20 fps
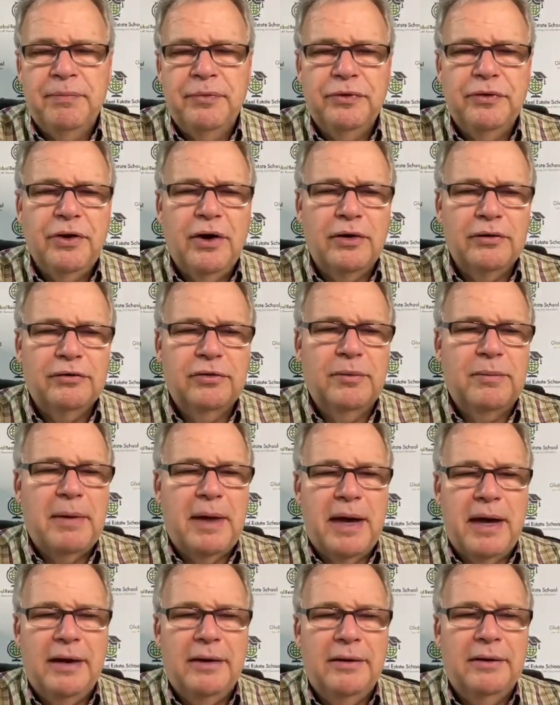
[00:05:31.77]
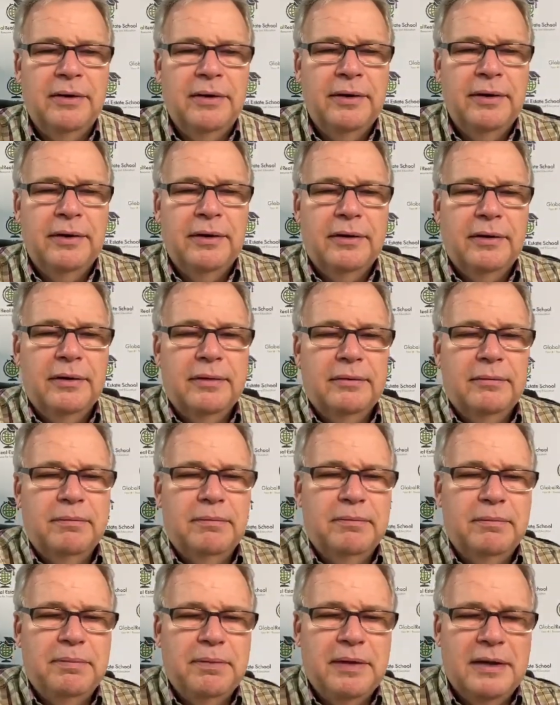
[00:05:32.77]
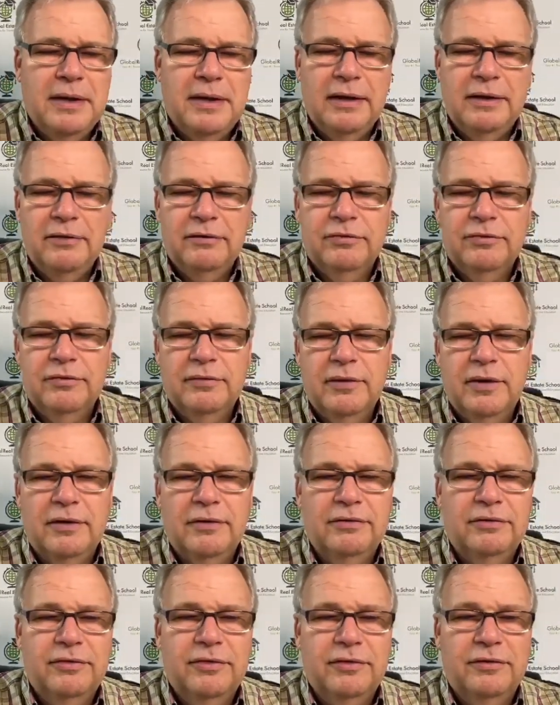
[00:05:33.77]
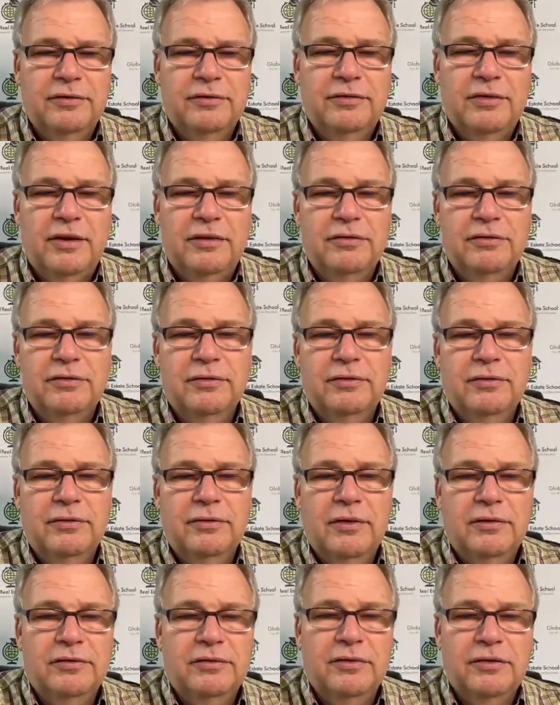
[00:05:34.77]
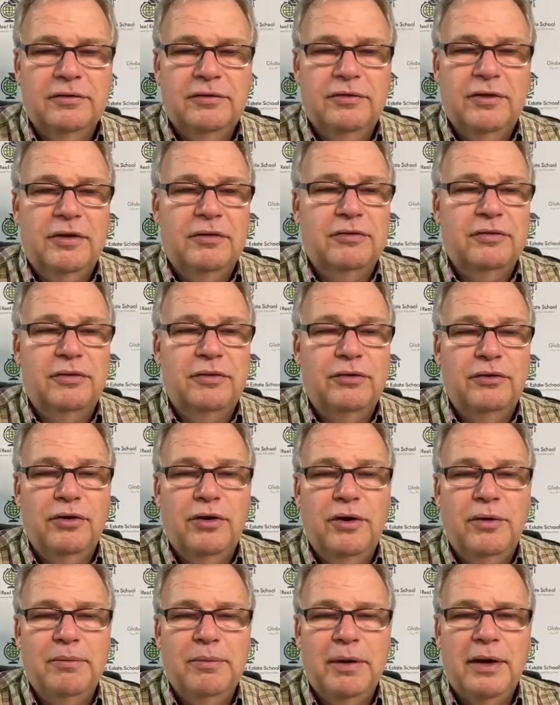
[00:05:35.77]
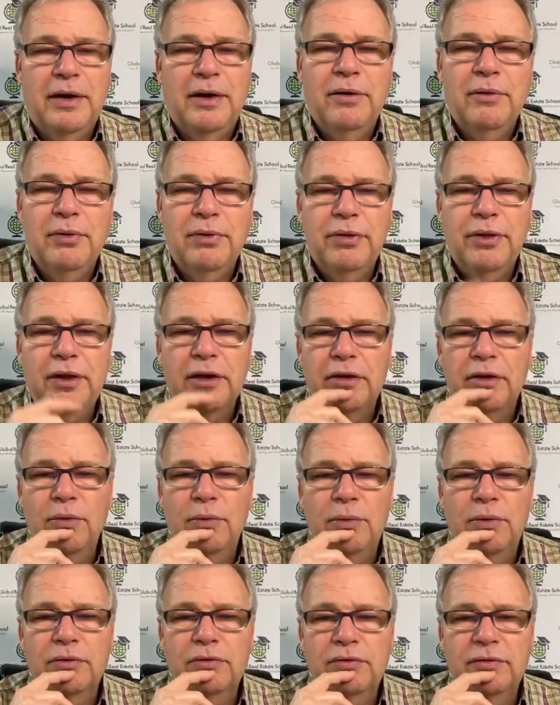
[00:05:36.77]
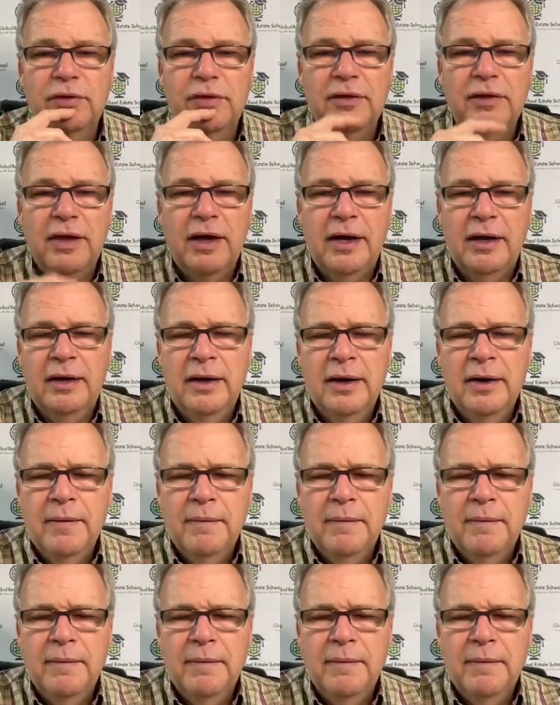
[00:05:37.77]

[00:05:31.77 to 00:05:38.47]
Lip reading: Talks about getting a successor term, but I don't think you will see that.